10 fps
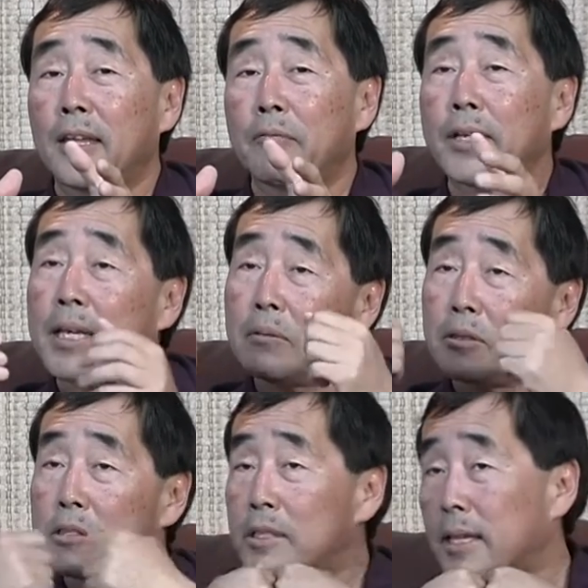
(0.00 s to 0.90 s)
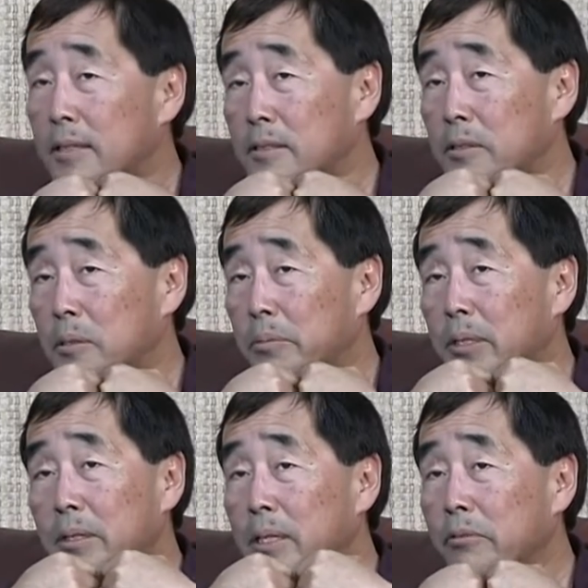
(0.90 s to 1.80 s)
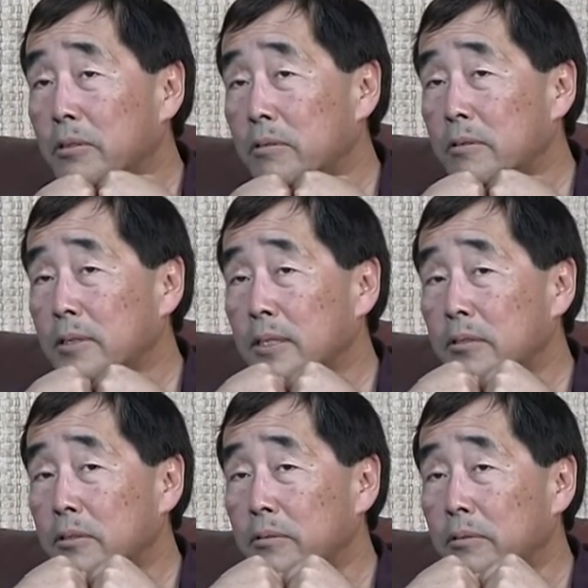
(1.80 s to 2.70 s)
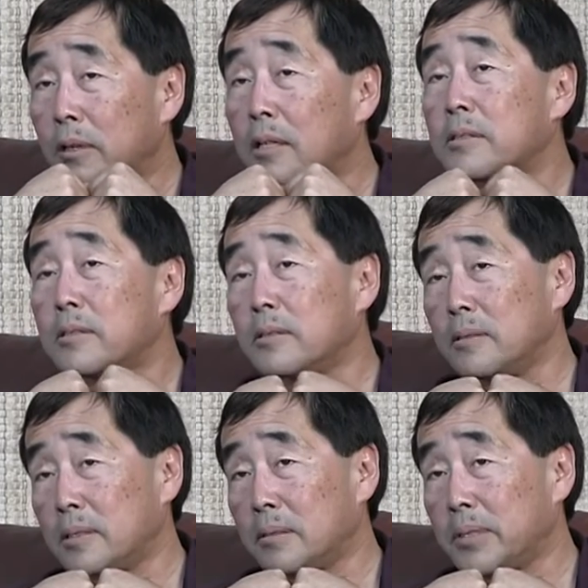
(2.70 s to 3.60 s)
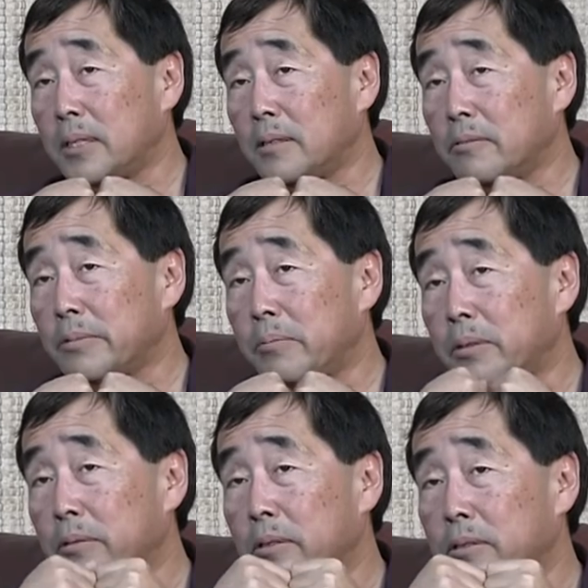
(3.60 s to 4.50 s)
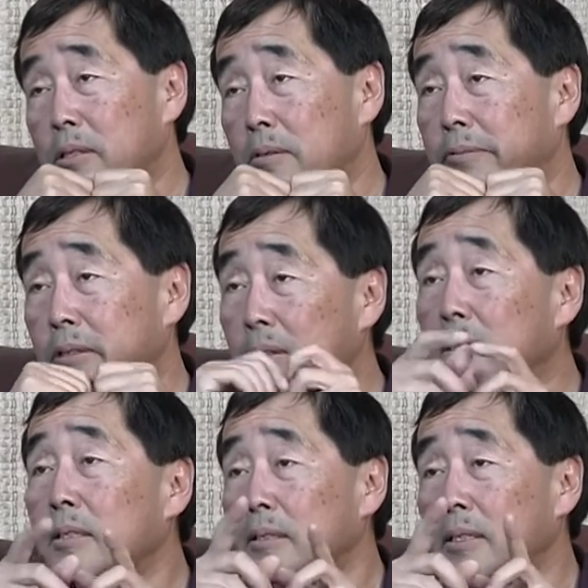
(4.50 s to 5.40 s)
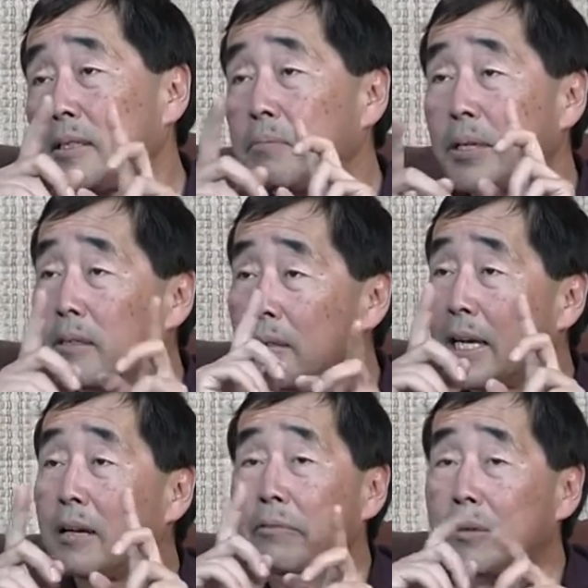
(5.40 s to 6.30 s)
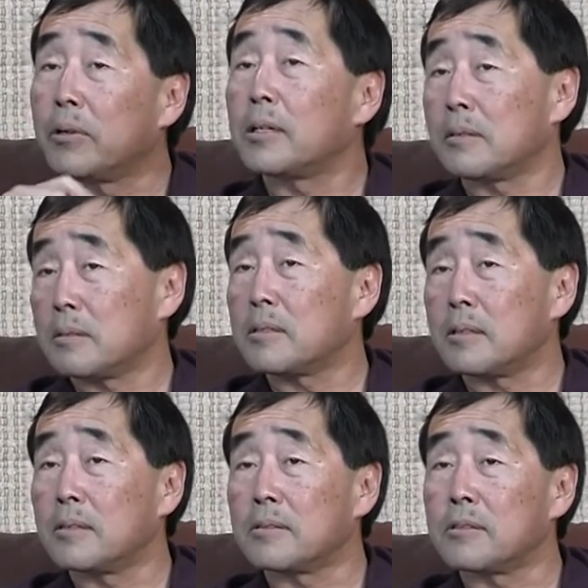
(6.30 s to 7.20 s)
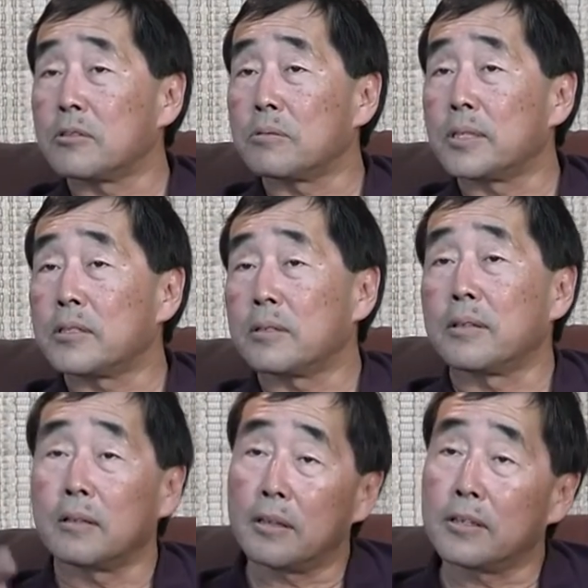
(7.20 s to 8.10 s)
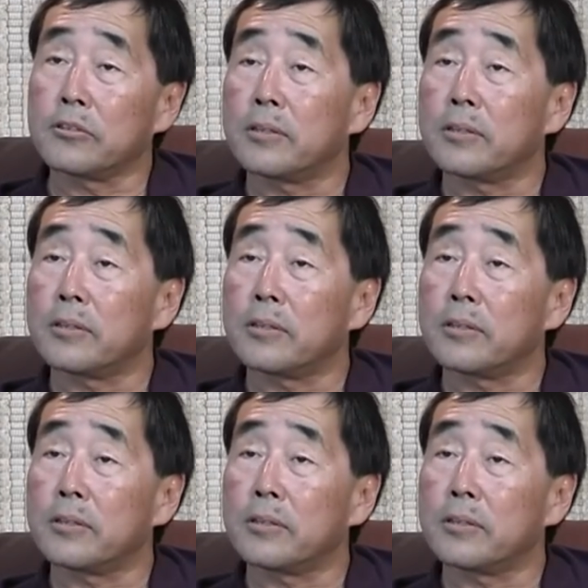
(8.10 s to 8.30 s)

we came to a standstill, but it never turned into hostility because we both could see the validity depending on how we wanted to see the situation in a large